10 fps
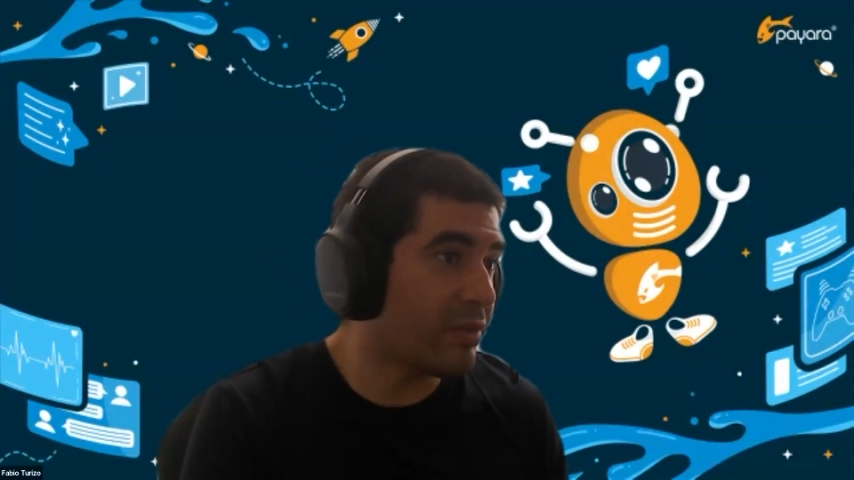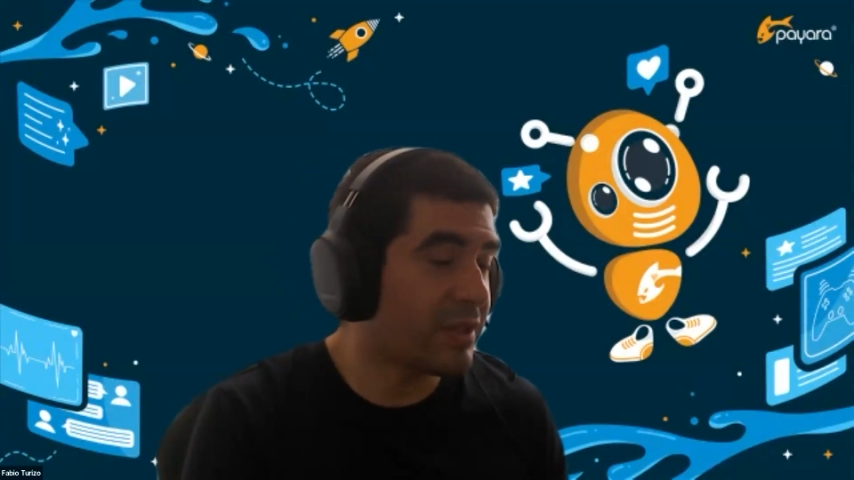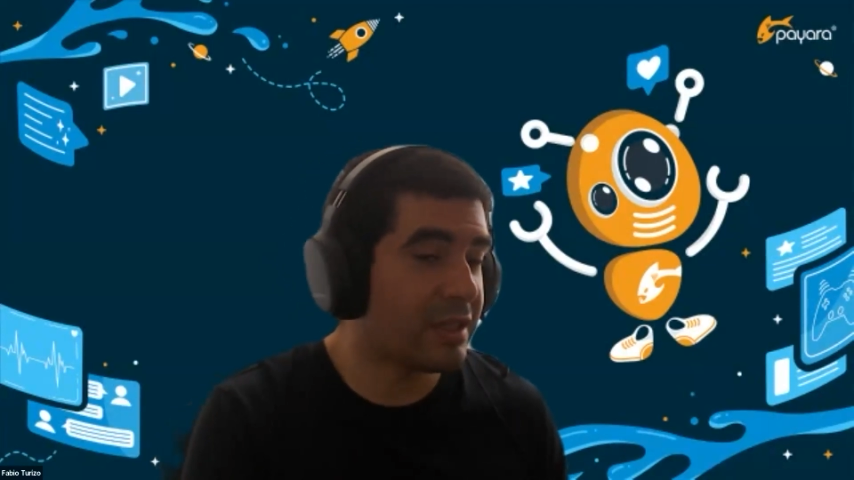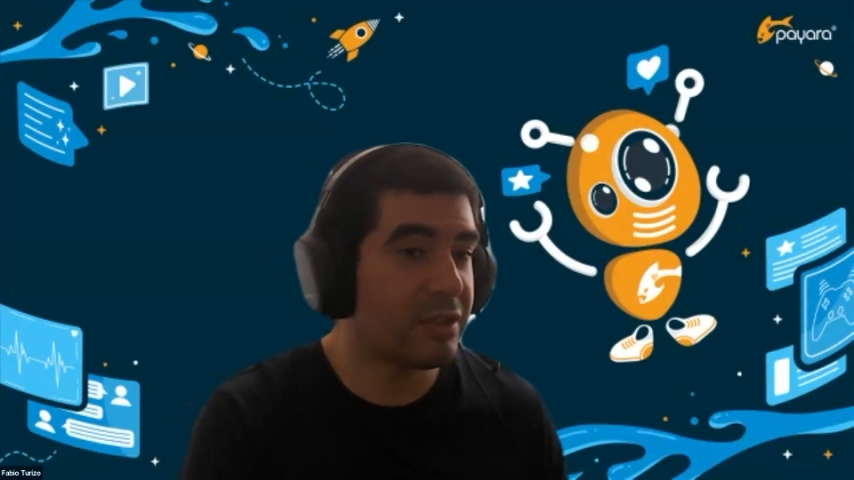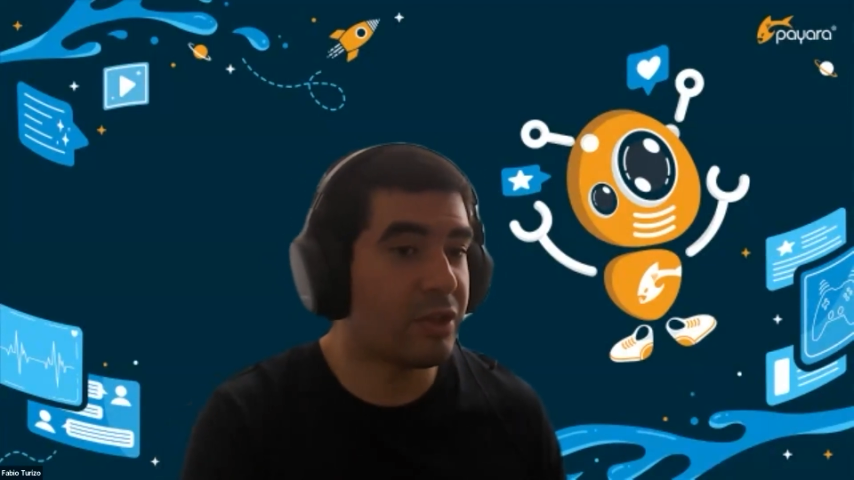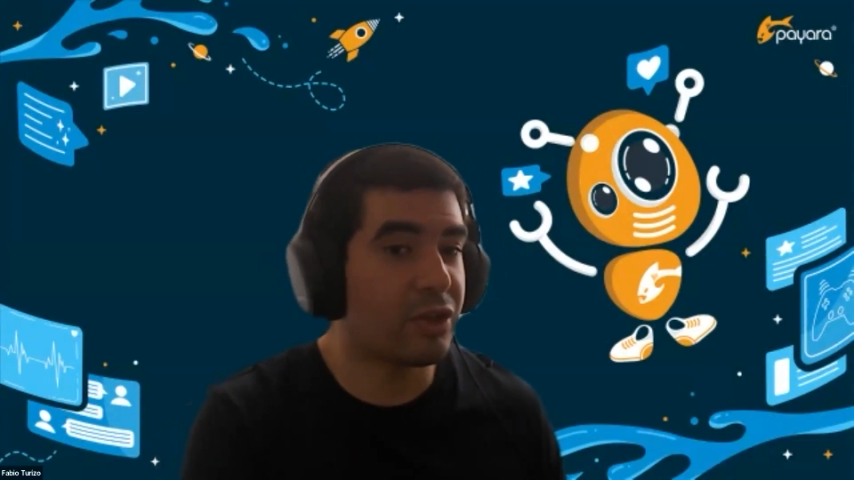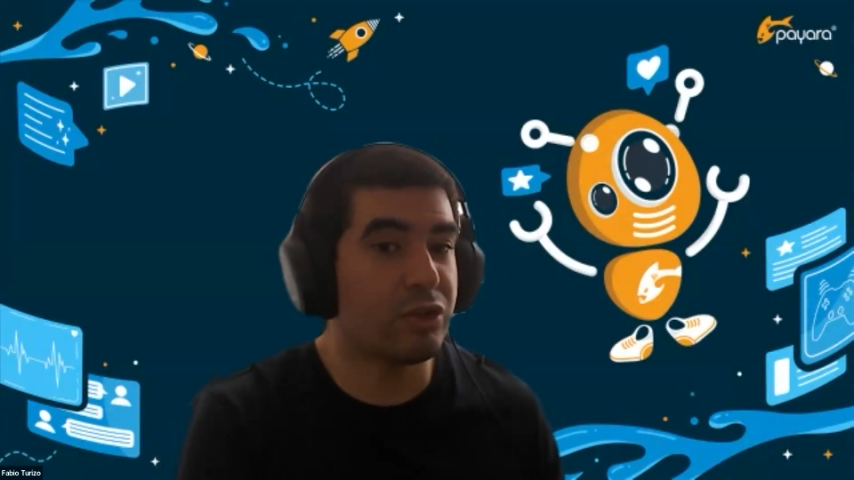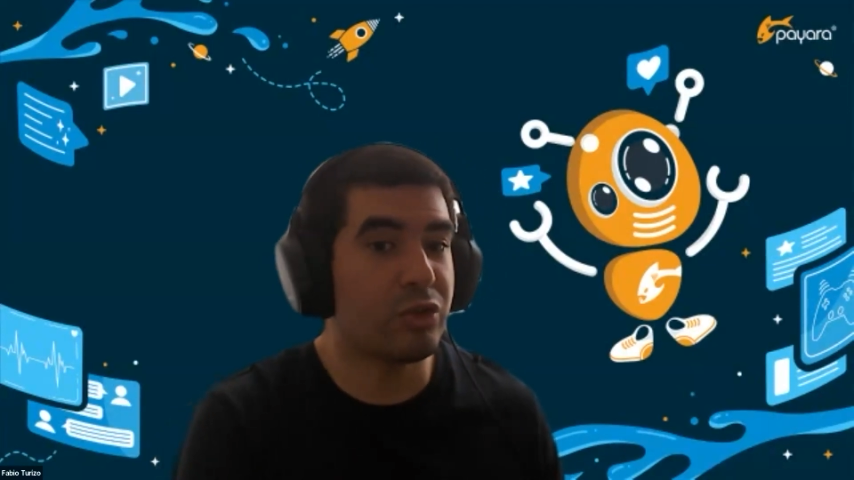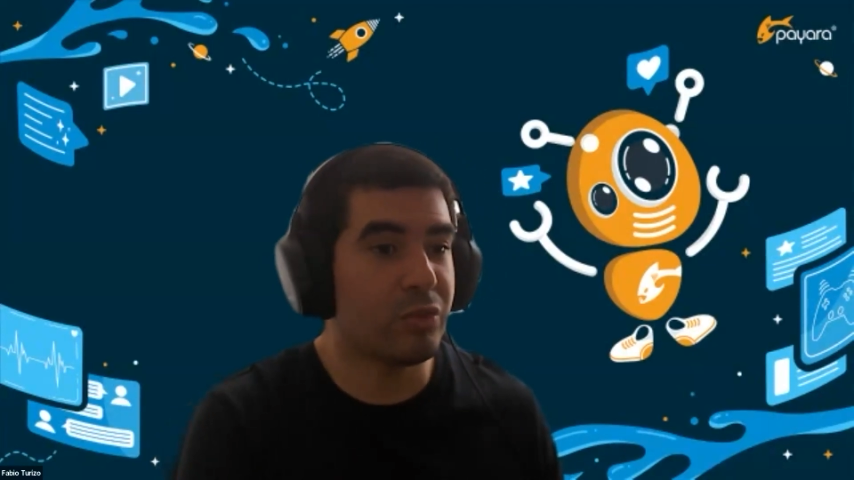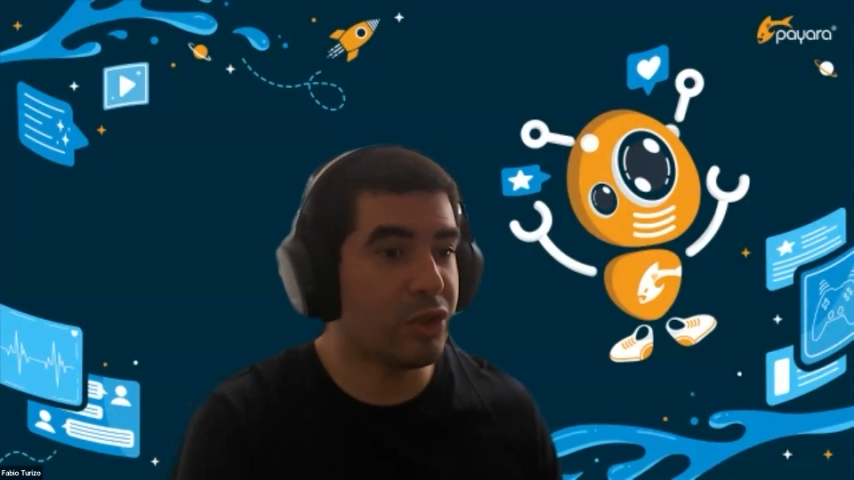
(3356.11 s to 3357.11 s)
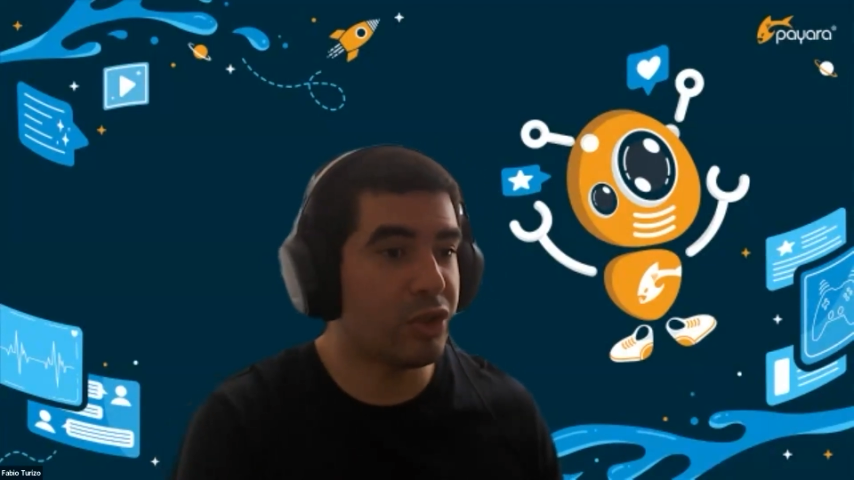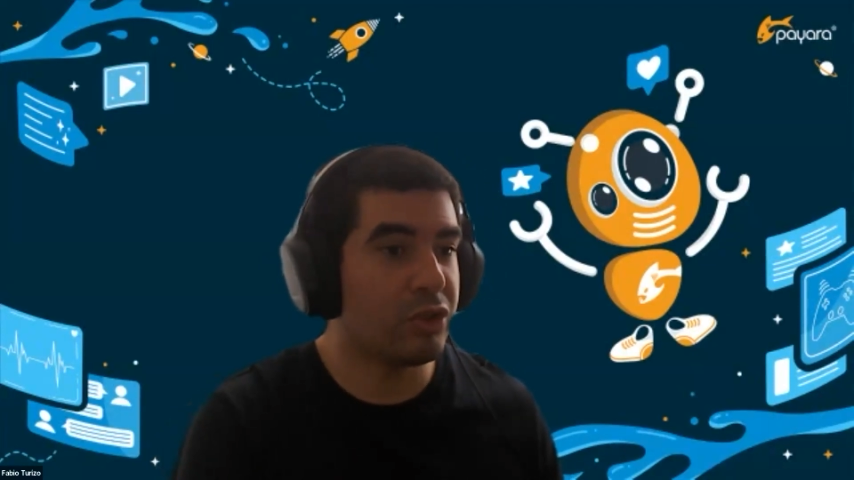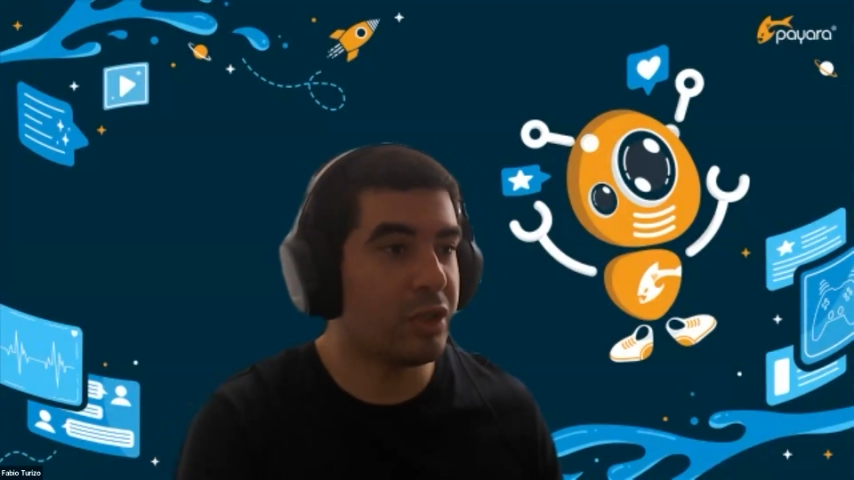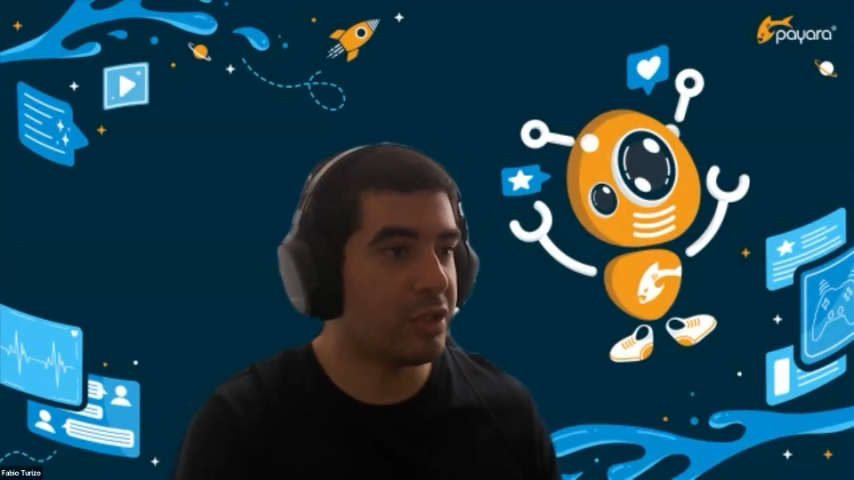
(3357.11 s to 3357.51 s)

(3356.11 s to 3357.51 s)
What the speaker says: if there's no contribution,